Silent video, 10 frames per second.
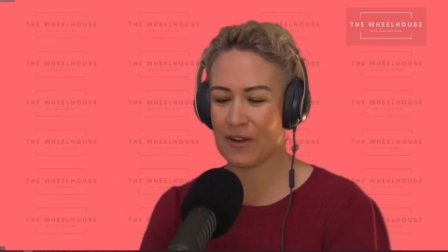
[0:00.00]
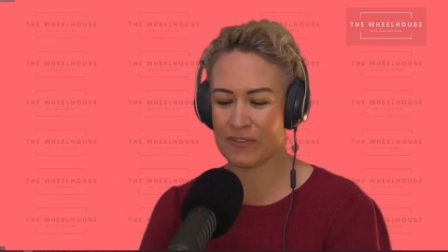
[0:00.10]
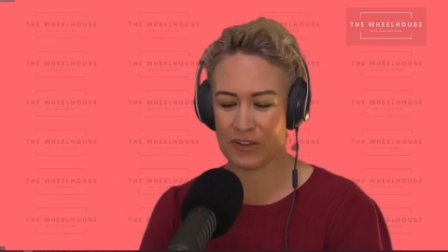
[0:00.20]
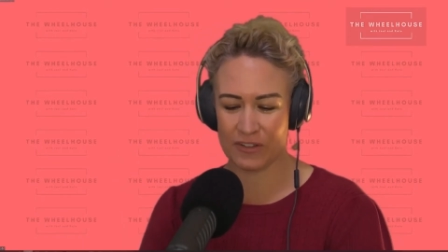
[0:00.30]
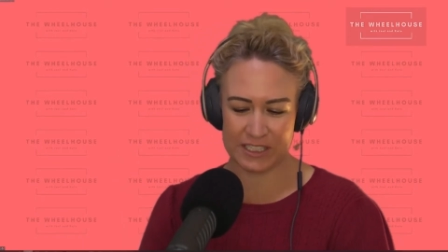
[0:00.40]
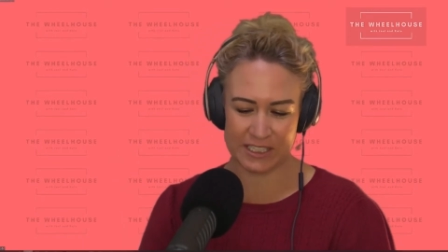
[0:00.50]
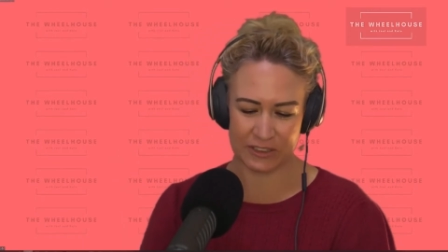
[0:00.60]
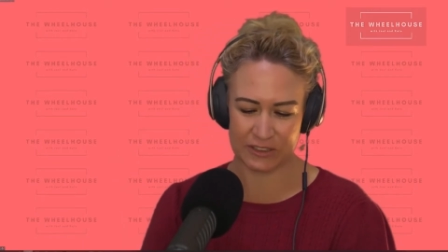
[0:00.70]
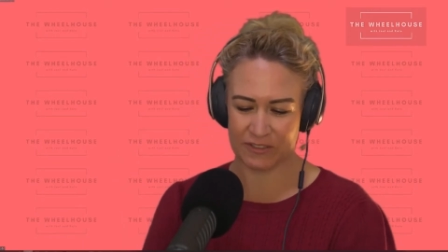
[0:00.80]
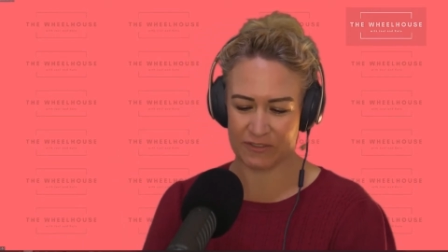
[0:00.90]
so I've got this
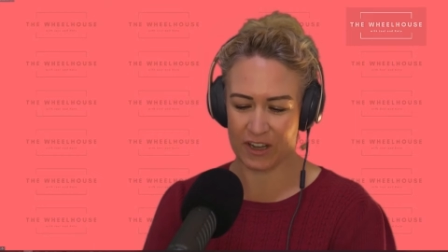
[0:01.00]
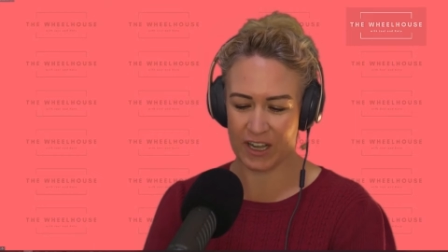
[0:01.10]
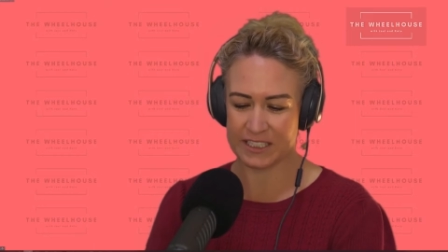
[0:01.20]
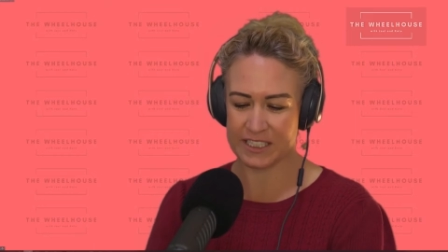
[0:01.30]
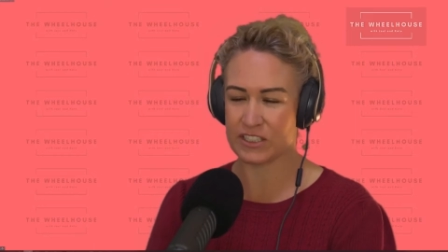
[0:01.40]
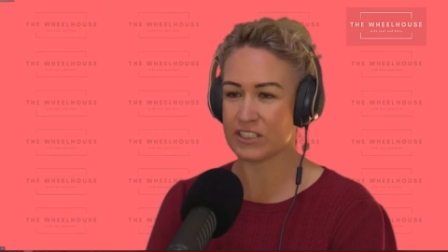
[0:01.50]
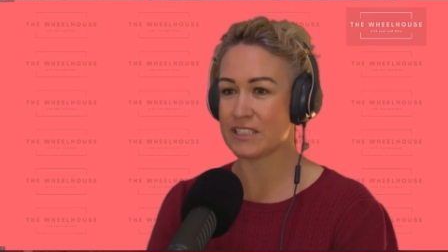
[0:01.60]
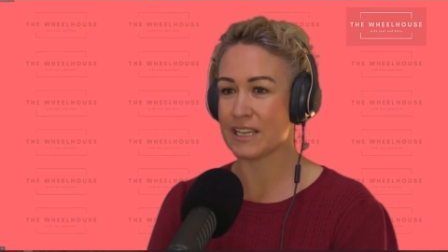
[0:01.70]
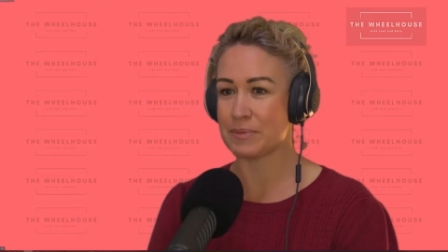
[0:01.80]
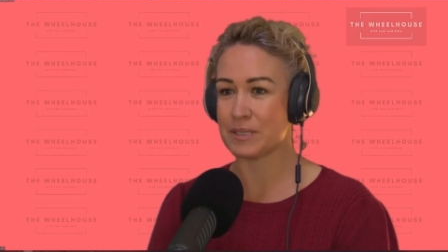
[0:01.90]
little device that
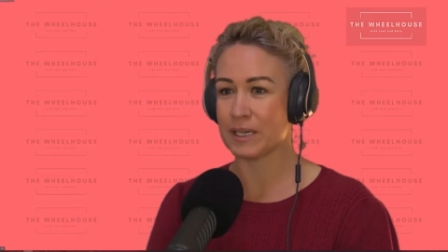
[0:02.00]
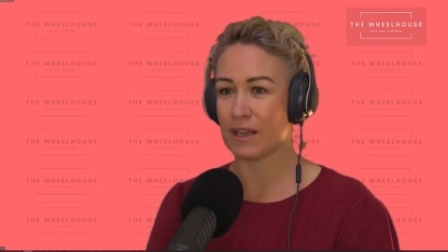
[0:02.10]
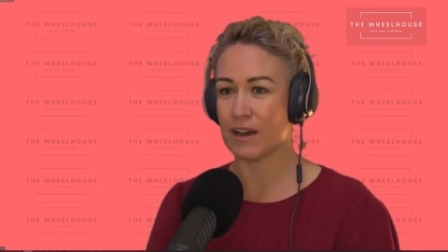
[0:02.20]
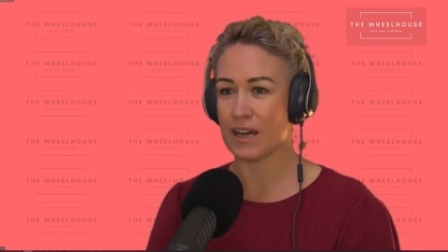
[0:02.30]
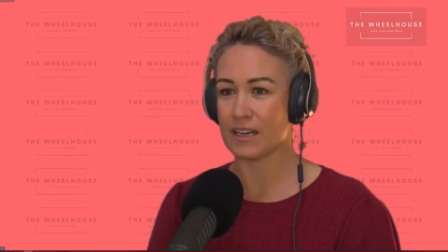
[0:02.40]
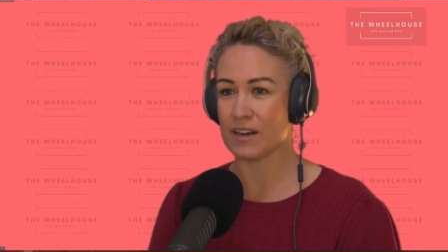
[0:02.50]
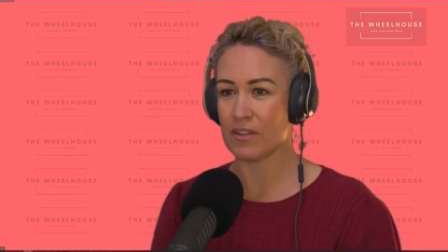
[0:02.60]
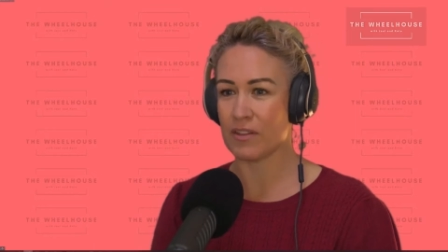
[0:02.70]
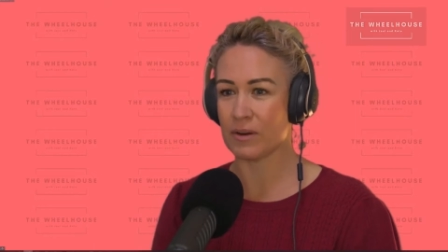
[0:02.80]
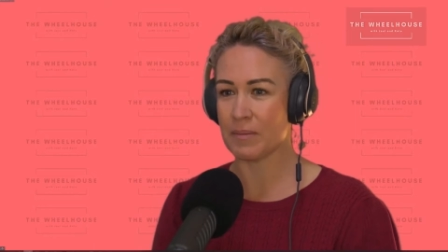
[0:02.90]
just keeps him in line, and I
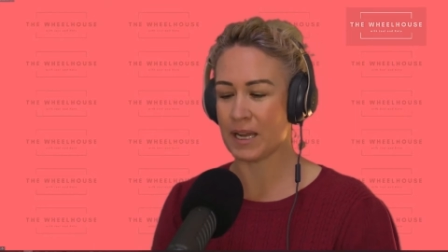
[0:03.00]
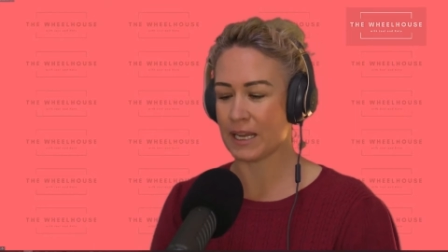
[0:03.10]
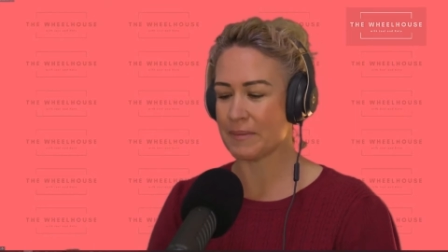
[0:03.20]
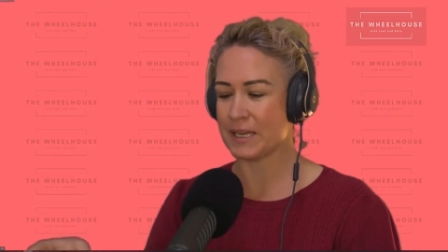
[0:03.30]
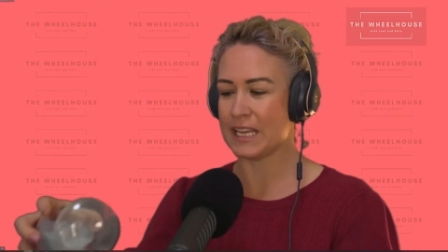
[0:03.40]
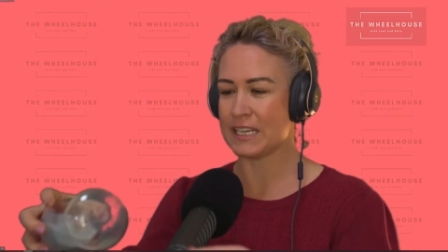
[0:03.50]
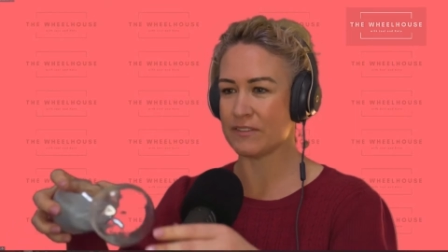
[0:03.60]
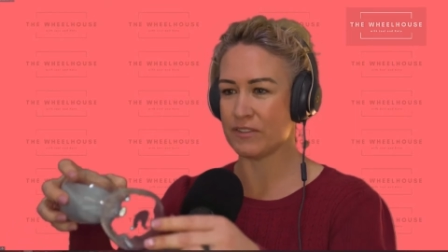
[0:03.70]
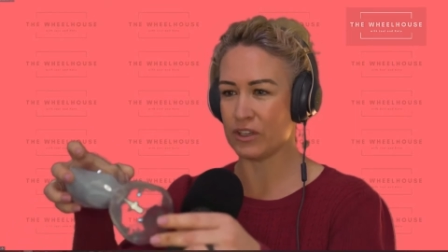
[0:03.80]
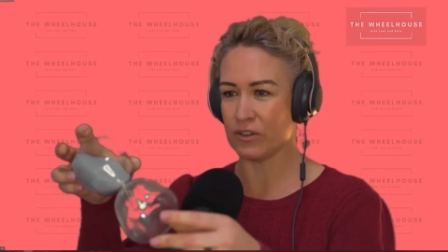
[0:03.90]
thought it might come in handy
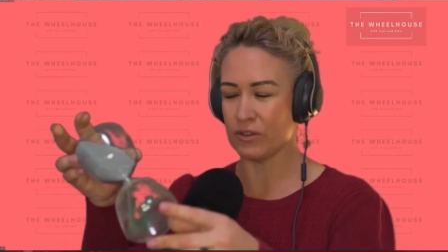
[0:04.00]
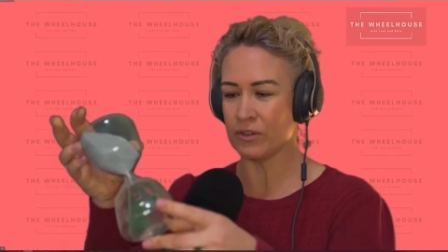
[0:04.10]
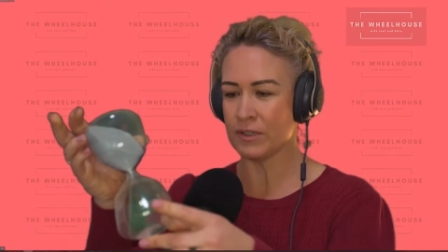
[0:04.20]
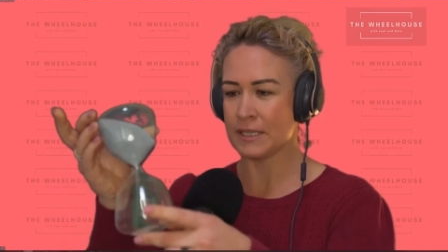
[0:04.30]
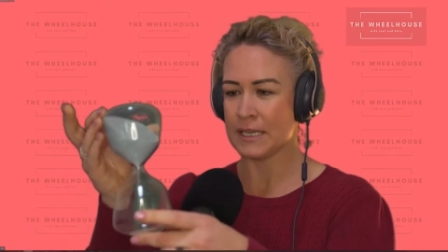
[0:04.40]
for you.